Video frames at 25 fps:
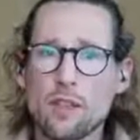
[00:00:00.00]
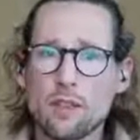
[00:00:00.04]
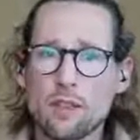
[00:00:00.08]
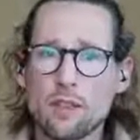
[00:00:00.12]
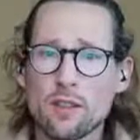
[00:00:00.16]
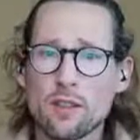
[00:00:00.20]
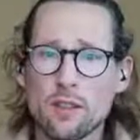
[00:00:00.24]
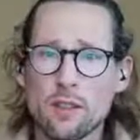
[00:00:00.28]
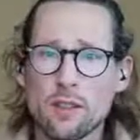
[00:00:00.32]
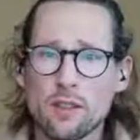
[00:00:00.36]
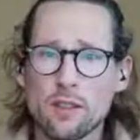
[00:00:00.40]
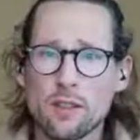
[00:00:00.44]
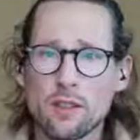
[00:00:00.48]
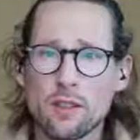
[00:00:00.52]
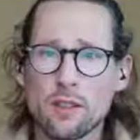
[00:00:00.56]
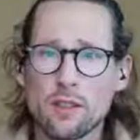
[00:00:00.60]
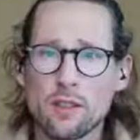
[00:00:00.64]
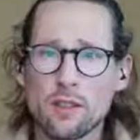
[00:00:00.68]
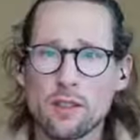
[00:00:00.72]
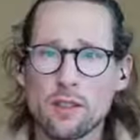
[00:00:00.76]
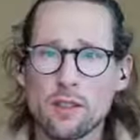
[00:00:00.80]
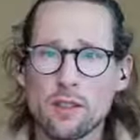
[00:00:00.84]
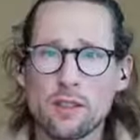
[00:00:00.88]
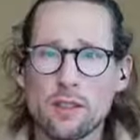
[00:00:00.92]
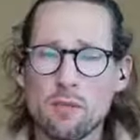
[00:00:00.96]

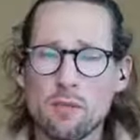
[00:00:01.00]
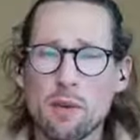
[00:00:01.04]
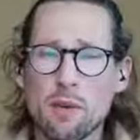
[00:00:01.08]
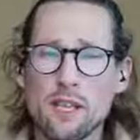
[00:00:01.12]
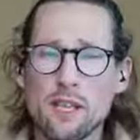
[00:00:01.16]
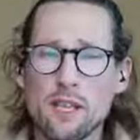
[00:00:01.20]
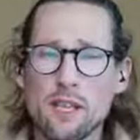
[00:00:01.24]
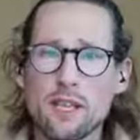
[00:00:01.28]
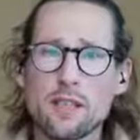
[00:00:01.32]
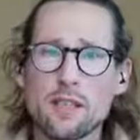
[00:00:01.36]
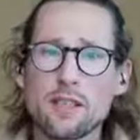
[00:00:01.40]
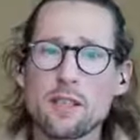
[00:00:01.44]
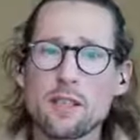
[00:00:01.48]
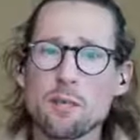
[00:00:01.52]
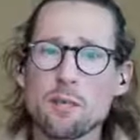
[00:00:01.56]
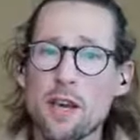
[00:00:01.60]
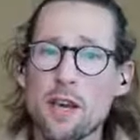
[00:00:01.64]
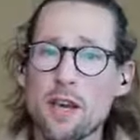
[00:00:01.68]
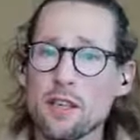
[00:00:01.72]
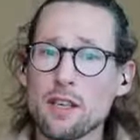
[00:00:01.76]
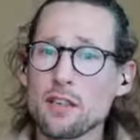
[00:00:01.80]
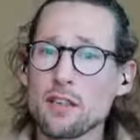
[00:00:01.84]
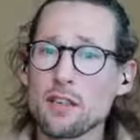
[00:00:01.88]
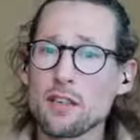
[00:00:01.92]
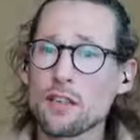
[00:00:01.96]
it might
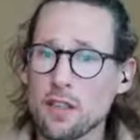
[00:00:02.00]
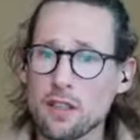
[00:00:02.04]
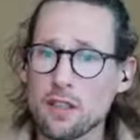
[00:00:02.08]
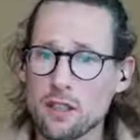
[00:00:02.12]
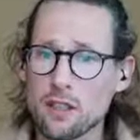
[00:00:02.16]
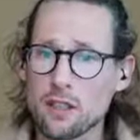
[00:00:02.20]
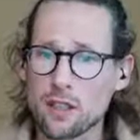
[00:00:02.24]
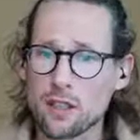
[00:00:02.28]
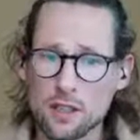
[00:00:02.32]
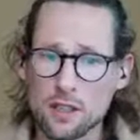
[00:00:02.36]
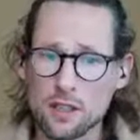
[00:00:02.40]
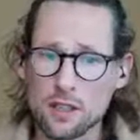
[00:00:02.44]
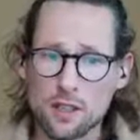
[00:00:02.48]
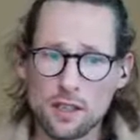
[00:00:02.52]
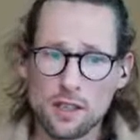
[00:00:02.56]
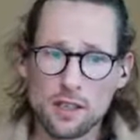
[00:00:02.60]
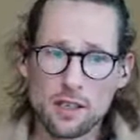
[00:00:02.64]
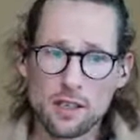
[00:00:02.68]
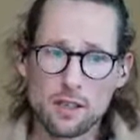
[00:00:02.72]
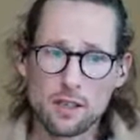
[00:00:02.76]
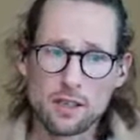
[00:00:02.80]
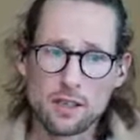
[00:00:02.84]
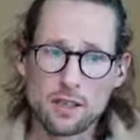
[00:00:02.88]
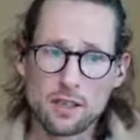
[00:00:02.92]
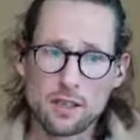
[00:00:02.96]
not seem that
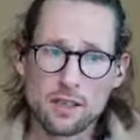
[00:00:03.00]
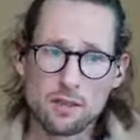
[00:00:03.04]
interesting,